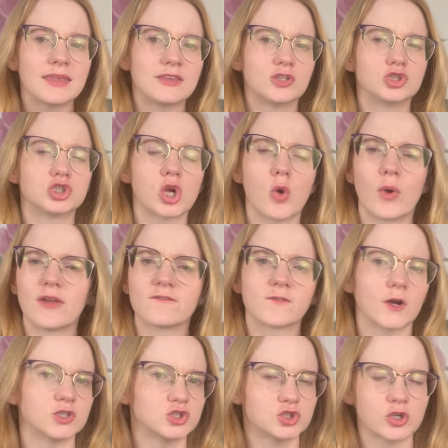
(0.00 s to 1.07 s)
showing
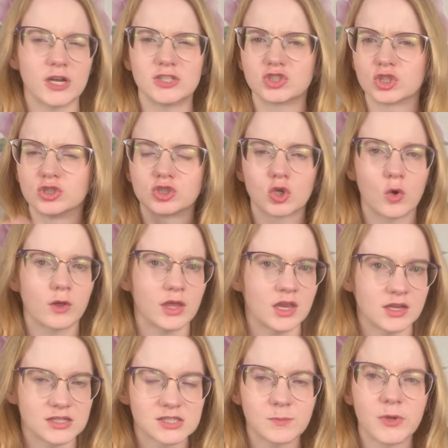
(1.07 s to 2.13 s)
frustration, showing
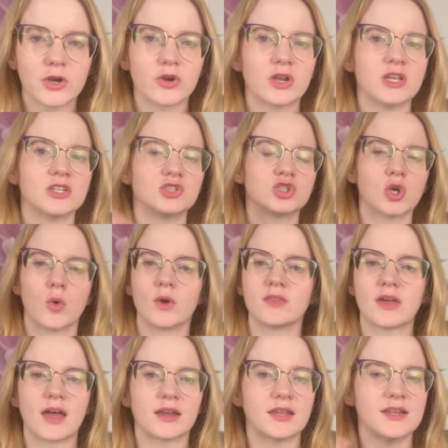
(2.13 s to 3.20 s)
inexperience, showing
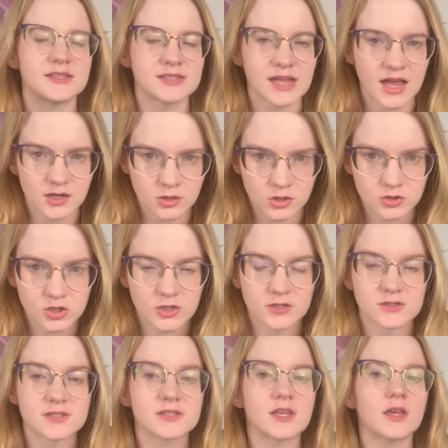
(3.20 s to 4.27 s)
that he's gotten under her
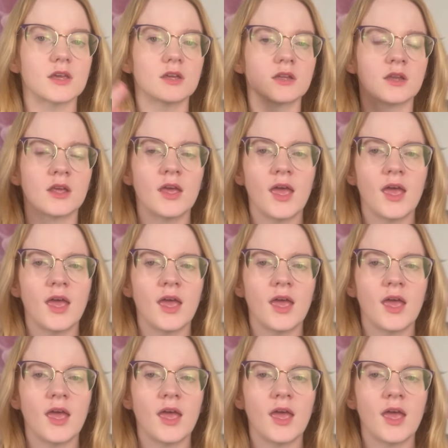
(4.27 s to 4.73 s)
skin